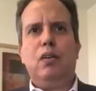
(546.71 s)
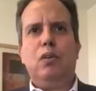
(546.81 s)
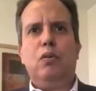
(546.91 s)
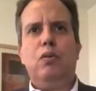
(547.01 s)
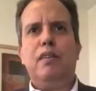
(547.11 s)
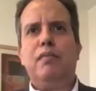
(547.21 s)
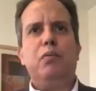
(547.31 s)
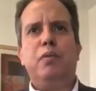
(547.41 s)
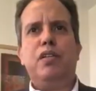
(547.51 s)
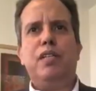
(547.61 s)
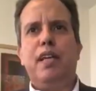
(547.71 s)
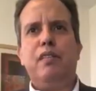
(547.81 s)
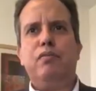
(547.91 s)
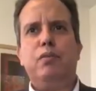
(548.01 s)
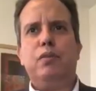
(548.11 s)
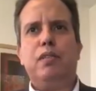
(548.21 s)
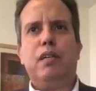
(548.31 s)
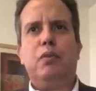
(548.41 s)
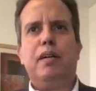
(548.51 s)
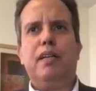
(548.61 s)
all evaluation effort
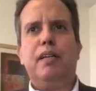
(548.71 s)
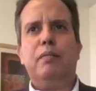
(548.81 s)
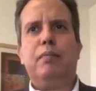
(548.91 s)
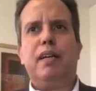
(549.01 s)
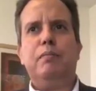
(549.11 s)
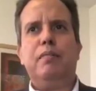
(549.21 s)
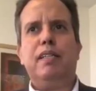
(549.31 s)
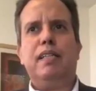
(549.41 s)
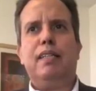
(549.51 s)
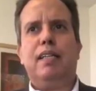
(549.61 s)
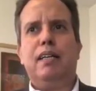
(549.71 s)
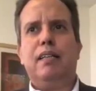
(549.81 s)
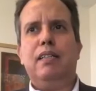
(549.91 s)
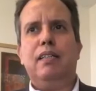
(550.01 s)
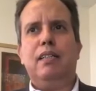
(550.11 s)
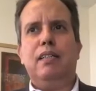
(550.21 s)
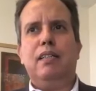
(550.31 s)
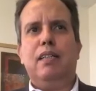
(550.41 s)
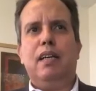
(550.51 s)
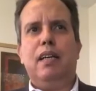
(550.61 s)
requiring primary data
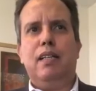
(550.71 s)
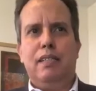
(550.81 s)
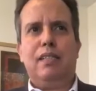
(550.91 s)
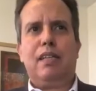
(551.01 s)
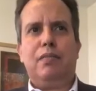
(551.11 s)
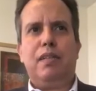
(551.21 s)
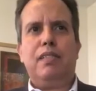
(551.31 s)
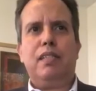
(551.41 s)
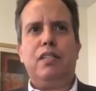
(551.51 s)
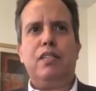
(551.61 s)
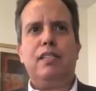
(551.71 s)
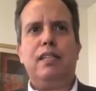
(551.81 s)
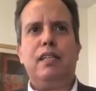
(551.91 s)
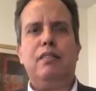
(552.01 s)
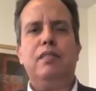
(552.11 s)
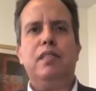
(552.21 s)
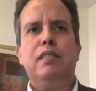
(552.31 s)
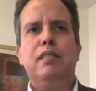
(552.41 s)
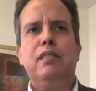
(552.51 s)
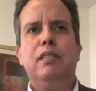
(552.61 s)
until travel restrictions are lifted.
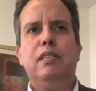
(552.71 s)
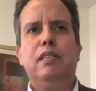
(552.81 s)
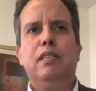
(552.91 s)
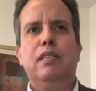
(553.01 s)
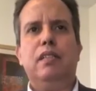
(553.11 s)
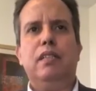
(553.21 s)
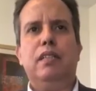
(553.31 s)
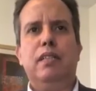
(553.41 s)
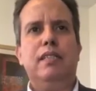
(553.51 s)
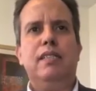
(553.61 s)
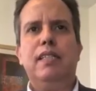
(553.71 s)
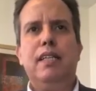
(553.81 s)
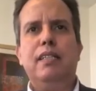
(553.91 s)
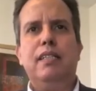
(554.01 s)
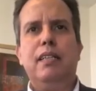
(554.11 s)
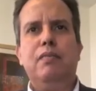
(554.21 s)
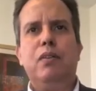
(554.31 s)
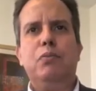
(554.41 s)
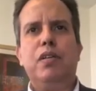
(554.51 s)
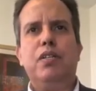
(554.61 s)
In its state, the
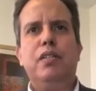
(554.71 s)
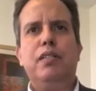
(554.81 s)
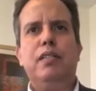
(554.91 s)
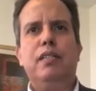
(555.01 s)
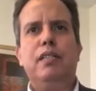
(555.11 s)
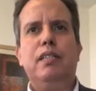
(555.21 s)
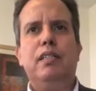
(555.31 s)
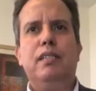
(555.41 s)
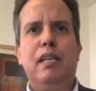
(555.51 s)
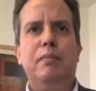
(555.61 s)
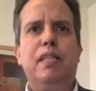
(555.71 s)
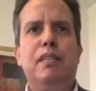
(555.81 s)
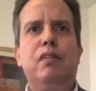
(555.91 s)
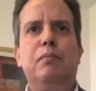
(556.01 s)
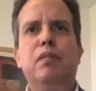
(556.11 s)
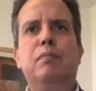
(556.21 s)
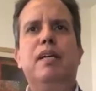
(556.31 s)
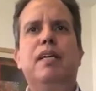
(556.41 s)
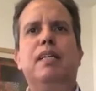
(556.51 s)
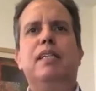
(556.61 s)
evaluation in Islamic Development
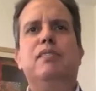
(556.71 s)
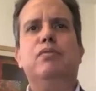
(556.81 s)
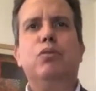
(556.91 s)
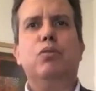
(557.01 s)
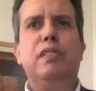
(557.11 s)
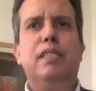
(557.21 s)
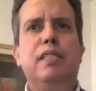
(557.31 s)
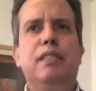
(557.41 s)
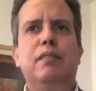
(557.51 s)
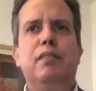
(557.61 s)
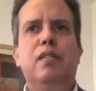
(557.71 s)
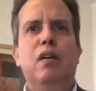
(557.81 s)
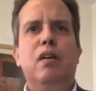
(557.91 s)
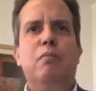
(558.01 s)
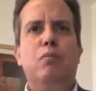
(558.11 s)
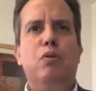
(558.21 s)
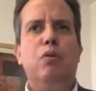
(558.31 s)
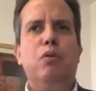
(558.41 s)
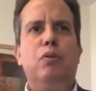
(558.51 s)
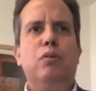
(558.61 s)
Bank is focusing
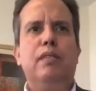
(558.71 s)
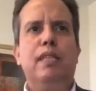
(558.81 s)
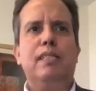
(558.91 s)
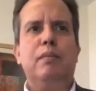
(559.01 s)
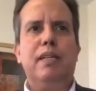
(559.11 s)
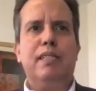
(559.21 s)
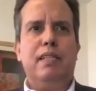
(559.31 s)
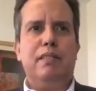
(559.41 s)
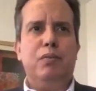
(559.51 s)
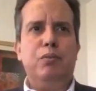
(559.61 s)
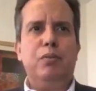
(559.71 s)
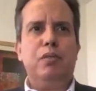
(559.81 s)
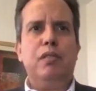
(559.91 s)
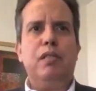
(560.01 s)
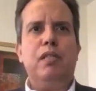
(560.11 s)
more on desk-based reviews.